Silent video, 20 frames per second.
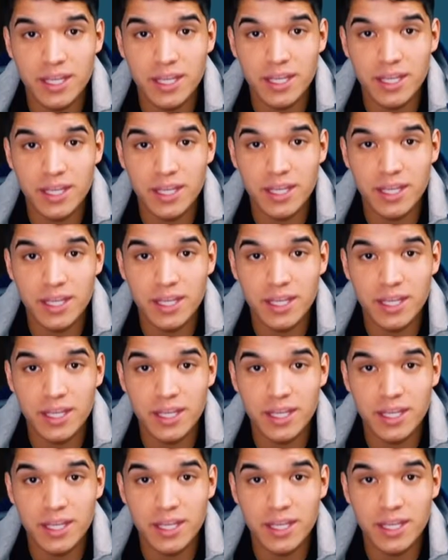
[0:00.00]

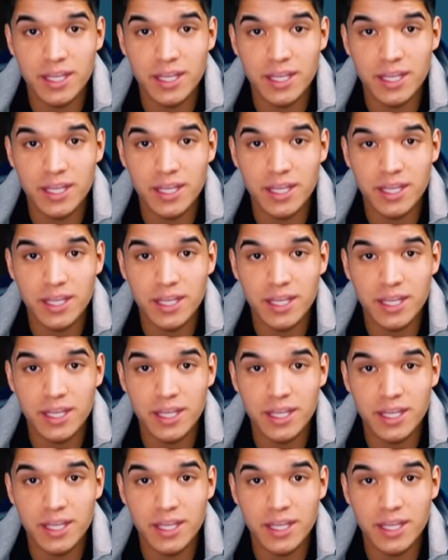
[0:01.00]

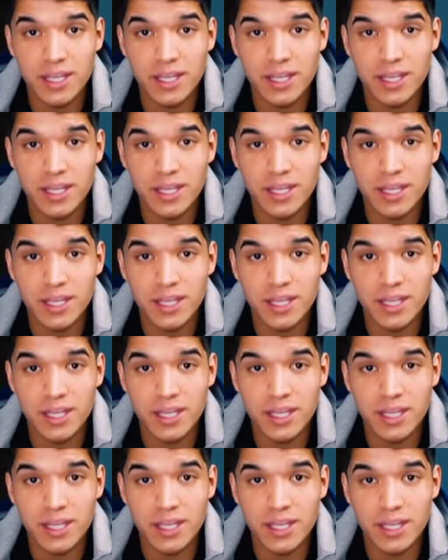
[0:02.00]

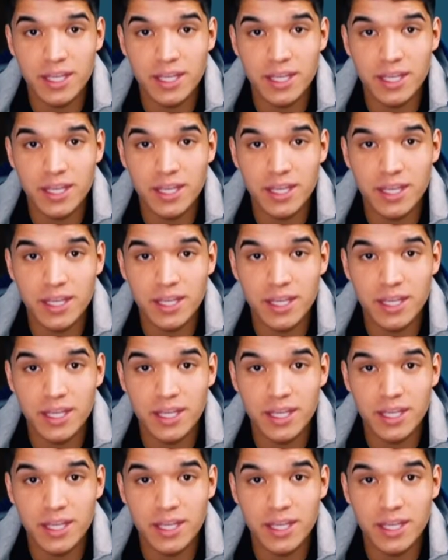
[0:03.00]

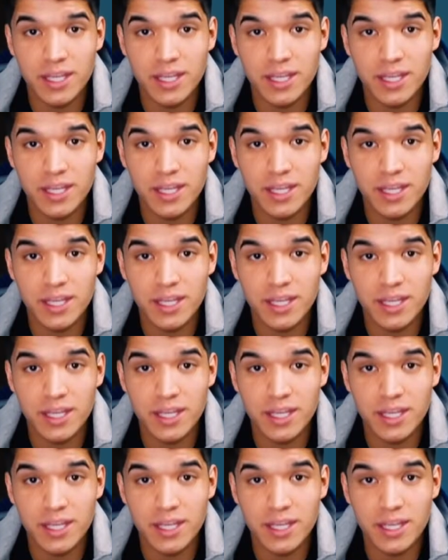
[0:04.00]

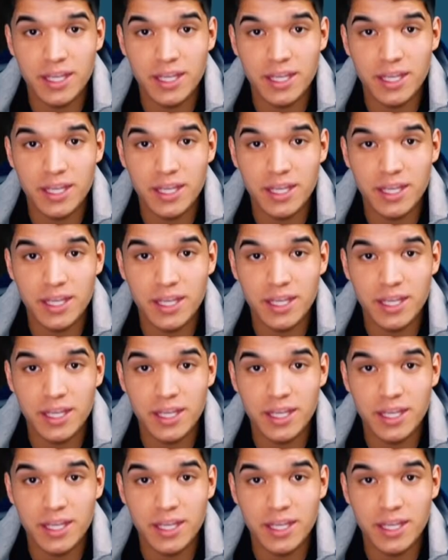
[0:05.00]

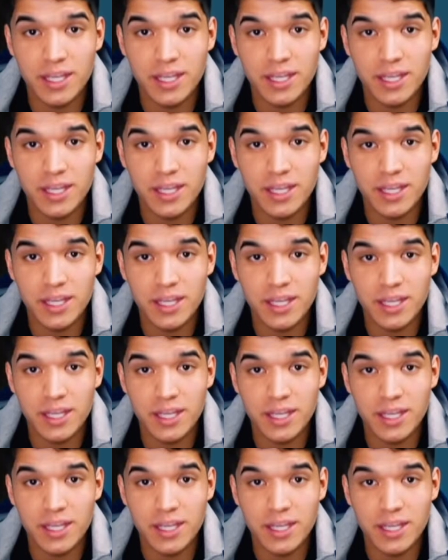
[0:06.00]

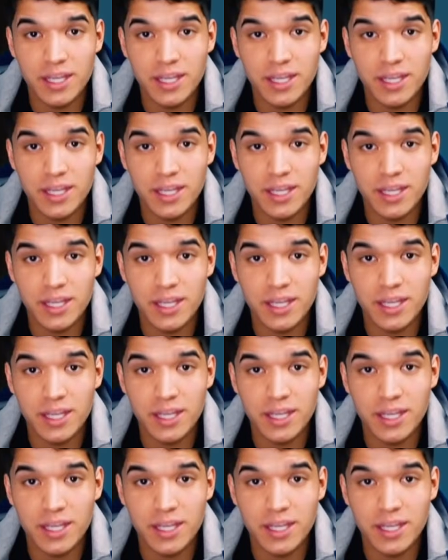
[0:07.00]
This person isn't speaking.